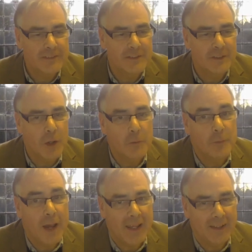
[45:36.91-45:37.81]
go
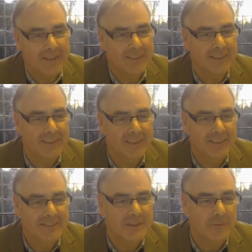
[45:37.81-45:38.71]
back
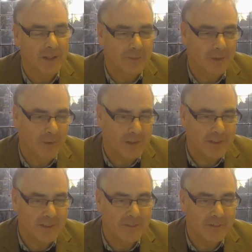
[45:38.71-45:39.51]
to one of the questions.